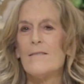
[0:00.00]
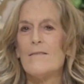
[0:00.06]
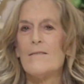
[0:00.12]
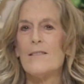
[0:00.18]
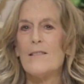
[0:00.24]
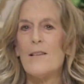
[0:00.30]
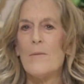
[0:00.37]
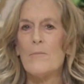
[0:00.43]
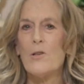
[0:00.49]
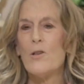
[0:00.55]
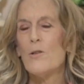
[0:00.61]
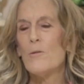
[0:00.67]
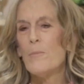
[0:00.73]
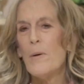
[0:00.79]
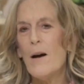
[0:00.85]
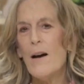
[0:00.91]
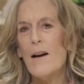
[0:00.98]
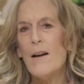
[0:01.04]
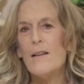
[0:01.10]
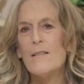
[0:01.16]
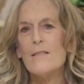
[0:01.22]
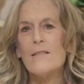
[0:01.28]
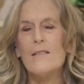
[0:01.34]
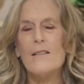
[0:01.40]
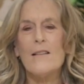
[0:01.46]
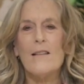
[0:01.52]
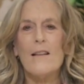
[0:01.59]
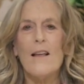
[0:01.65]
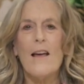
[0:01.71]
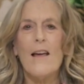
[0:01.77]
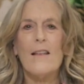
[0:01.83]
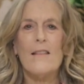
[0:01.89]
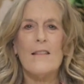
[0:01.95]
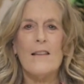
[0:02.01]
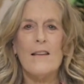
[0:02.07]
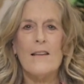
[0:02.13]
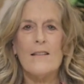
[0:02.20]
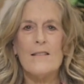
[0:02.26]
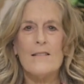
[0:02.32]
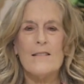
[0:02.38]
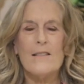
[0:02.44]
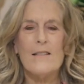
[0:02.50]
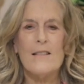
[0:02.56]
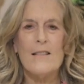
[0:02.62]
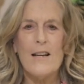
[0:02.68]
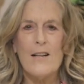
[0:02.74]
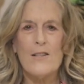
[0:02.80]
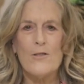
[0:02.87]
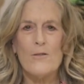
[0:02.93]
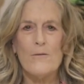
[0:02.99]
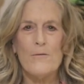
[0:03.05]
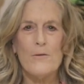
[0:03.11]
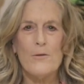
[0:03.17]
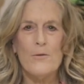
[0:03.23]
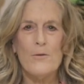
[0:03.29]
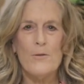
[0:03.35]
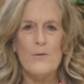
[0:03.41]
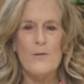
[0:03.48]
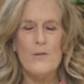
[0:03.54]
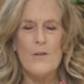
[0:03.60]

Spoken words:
some coupons and things in the natural food